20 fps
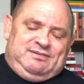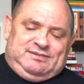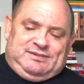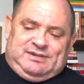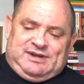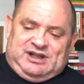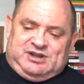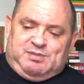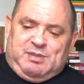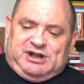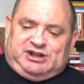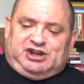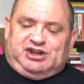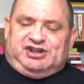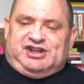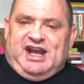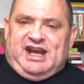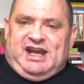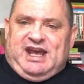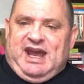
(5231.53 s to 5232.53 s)
As much
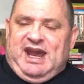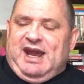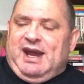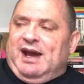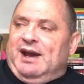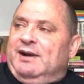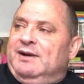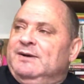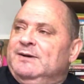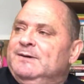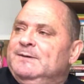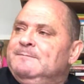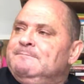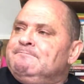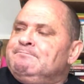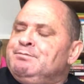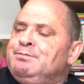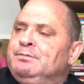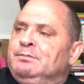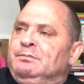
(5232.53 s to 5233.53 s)
as they can.
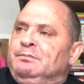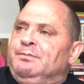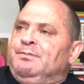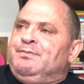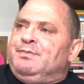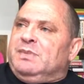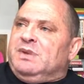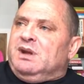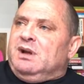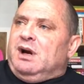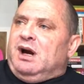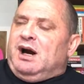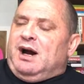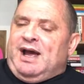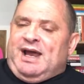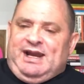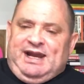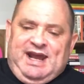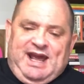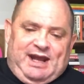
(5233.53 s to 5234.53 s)

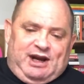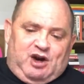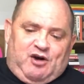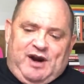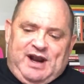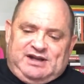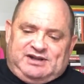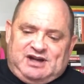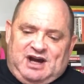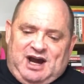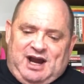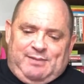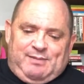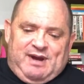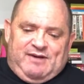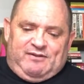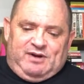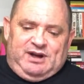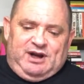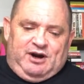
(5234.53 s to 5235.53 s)
And he had a great time.
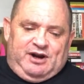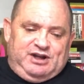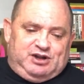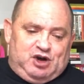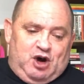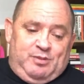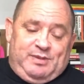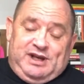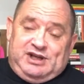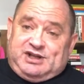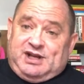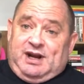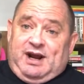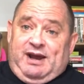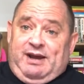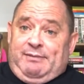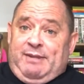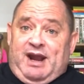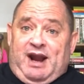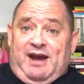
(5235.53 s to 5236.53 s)
He told me, he said,
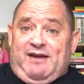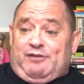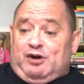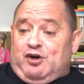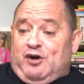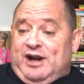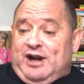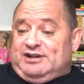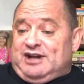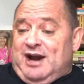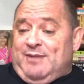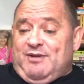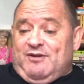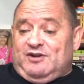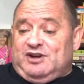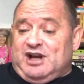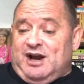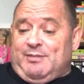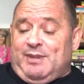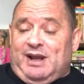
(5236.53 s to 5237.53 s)
I have a great time
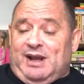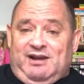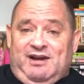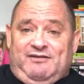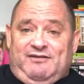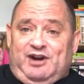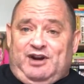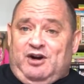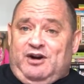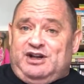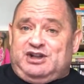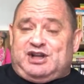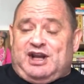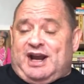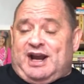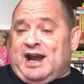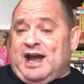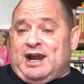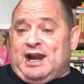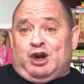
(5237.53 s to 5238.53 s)
every time I live here. He's
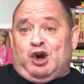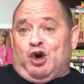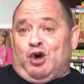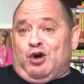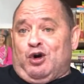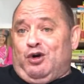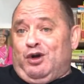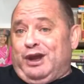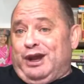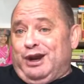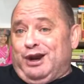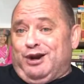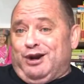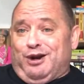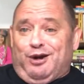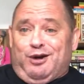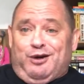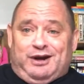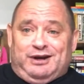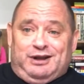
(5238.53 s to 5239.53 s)
like, I got a girl
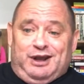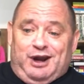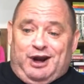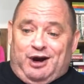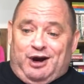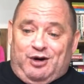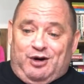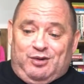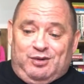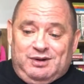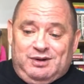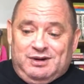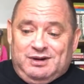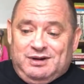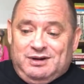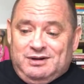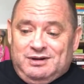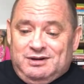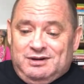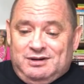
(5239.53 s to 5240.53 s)
here, and
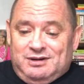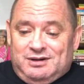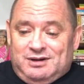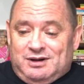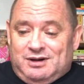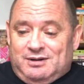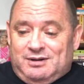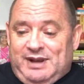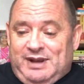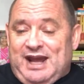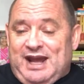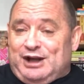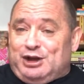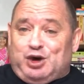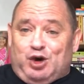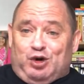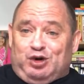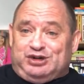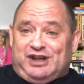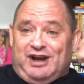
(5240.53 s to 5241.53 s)
he had
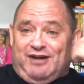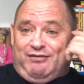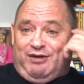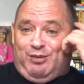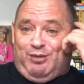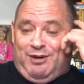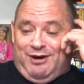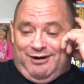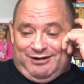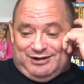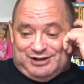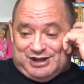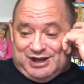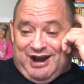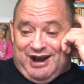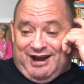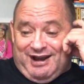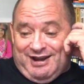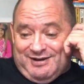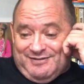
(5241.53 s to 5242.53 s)
girls everywhere, this
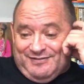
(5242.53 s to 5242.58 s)
guy.